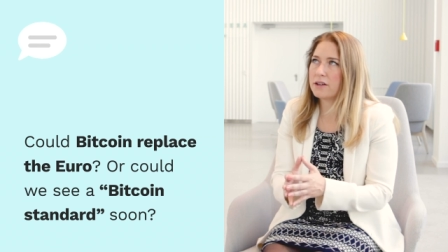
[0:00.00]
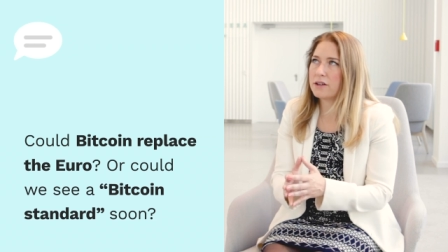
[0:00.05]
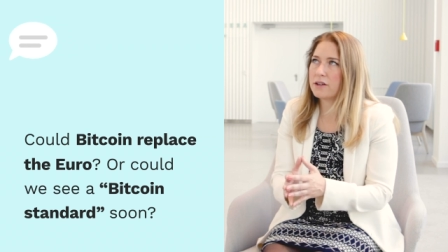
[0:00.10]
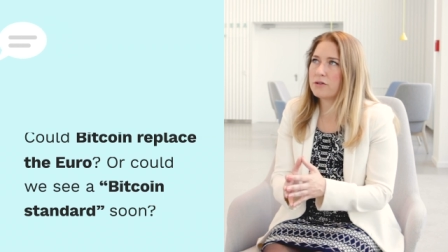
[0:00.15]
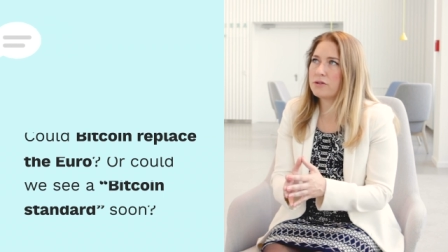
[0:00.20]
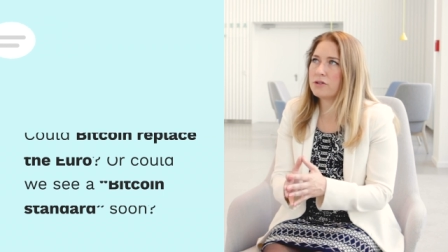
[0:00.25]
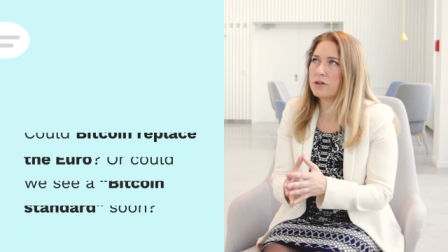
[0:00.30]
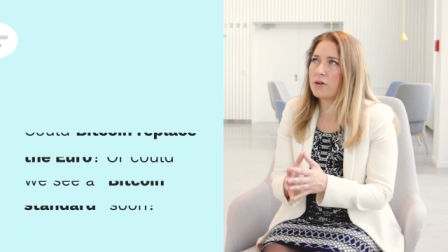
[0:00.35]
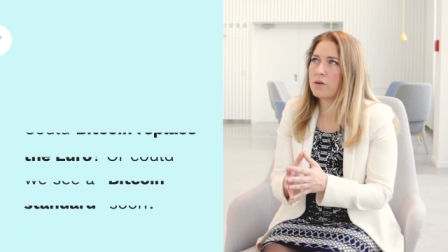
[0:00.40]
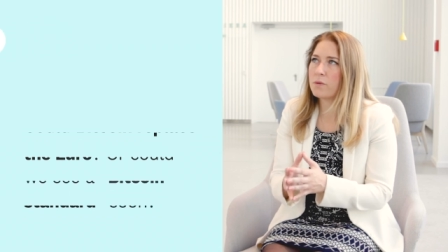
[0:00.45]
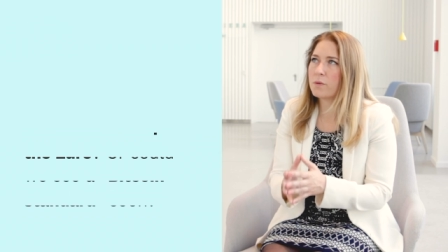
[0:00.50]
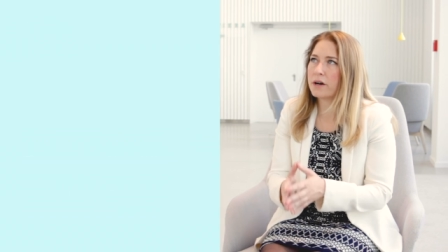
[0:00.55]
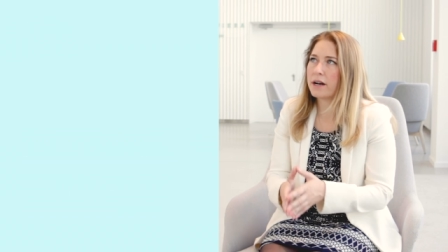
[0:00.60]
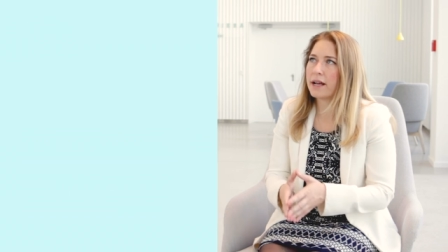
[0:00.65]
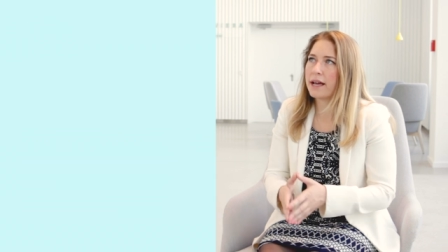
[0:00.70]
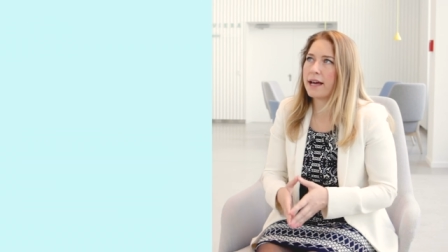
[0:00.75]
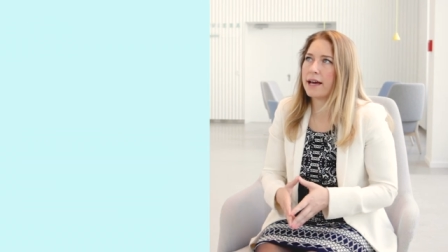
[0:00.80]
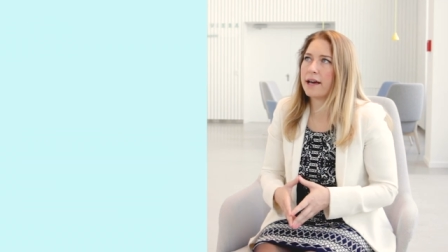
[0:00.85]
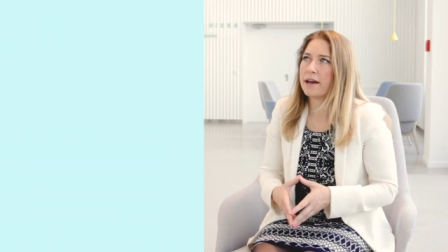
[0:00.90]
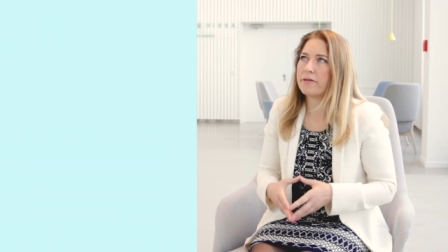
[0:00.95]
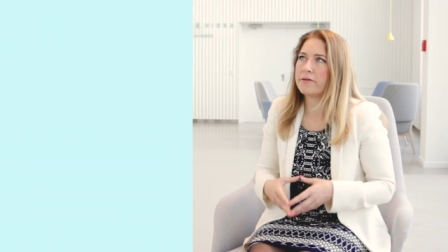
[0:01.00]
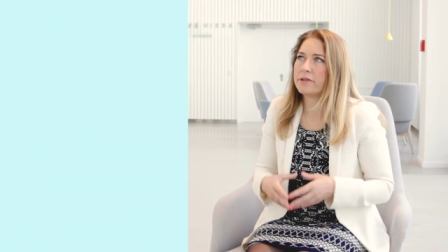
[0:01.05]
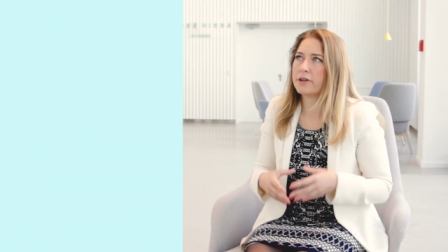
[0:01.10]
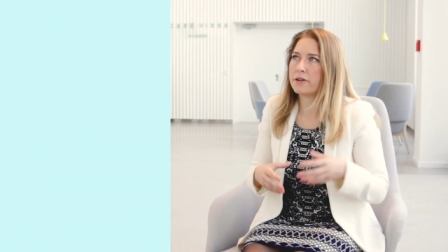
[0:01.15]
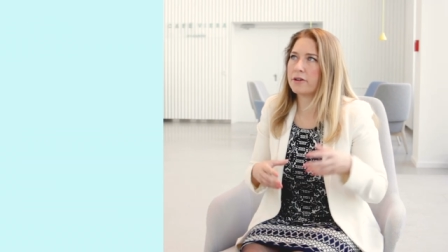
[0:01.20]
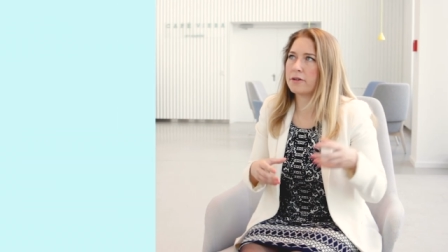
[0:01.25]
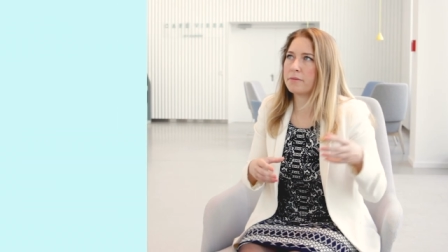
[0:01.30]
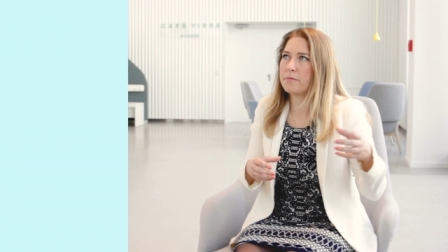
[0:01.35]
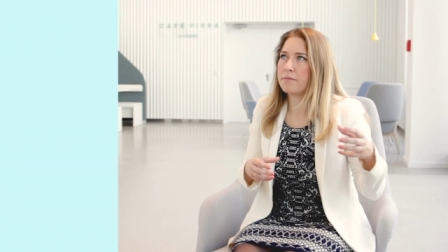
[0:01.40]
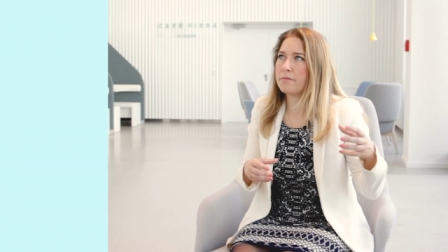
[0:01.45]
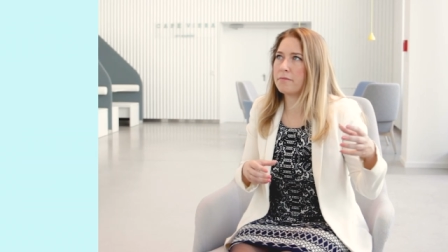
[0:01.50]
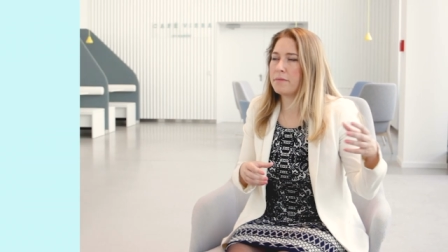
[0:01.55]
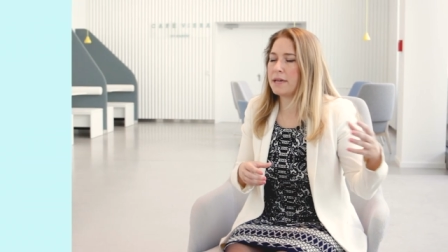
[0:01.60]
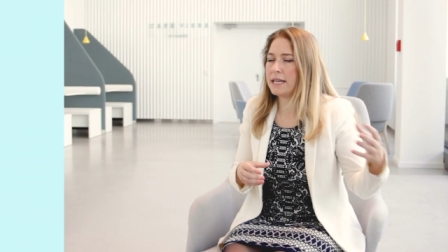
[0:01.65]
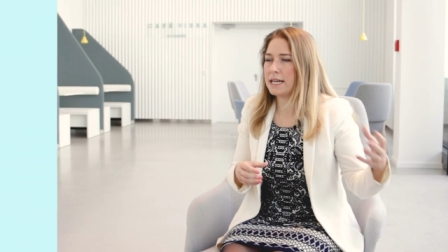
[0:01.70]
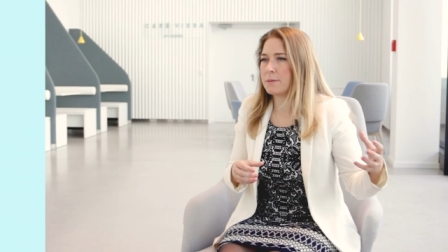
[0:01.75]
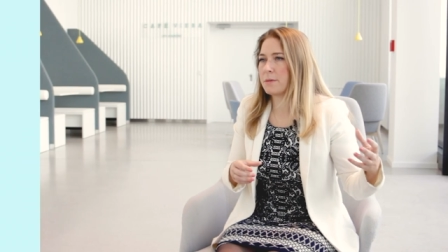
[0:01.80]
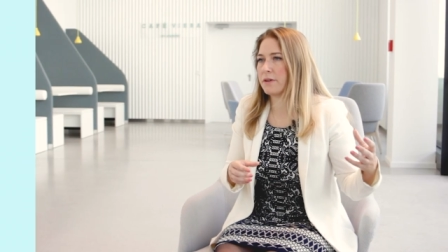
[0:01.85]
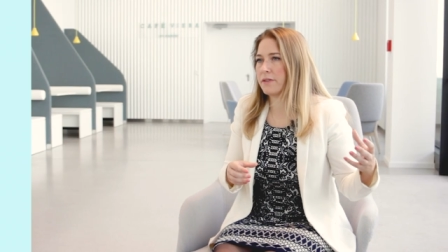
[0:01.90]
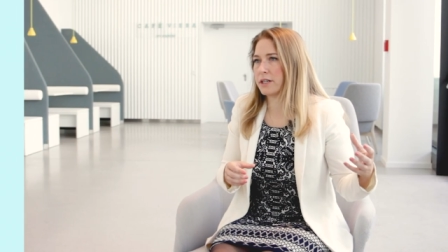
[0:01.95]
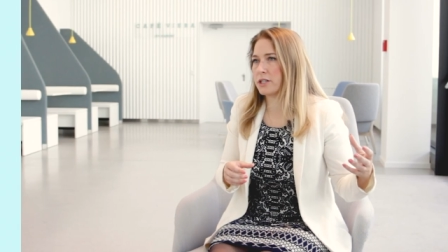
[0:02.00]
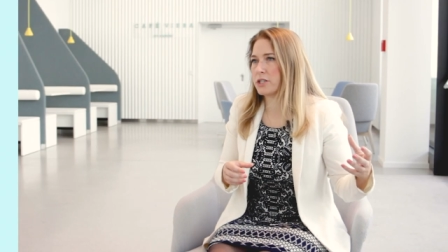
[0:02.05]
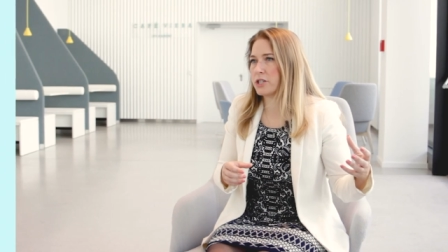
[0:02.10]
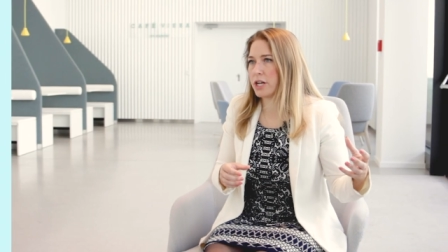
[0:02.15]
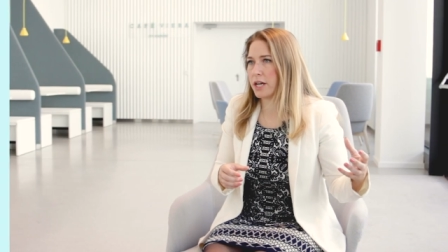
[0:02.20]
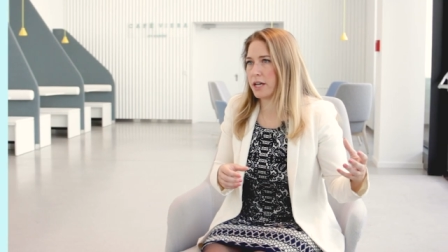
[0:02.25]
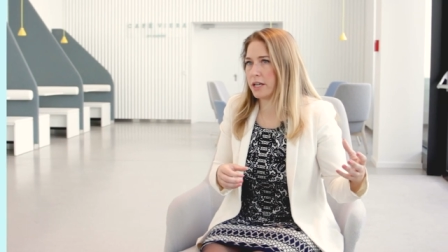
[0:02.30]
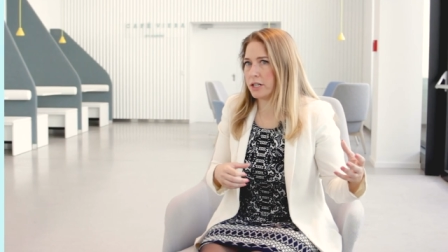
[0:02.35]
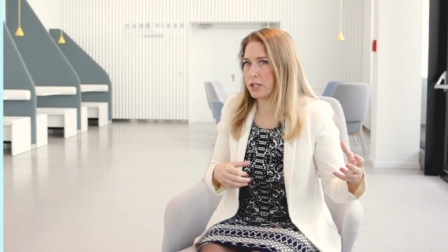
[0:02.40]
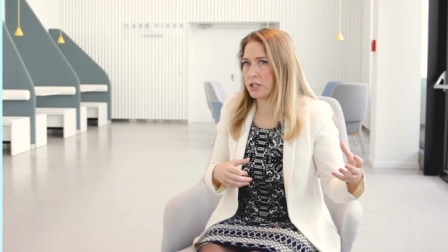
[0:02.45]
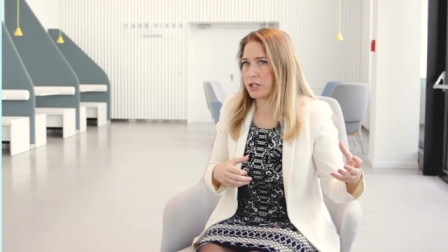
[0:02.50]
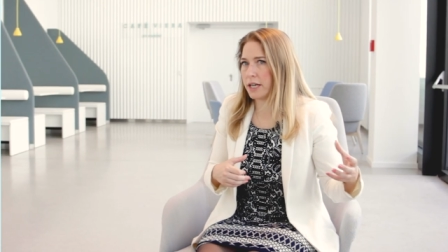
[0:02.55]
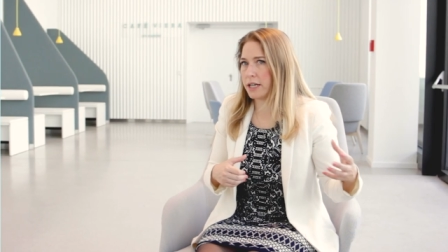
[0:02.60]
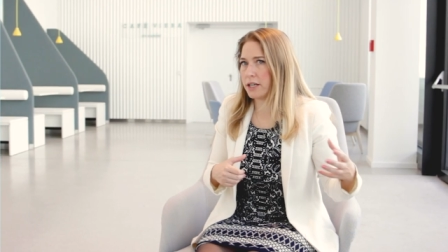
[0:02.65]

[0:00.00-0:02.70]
you don't want to have your medium of exchange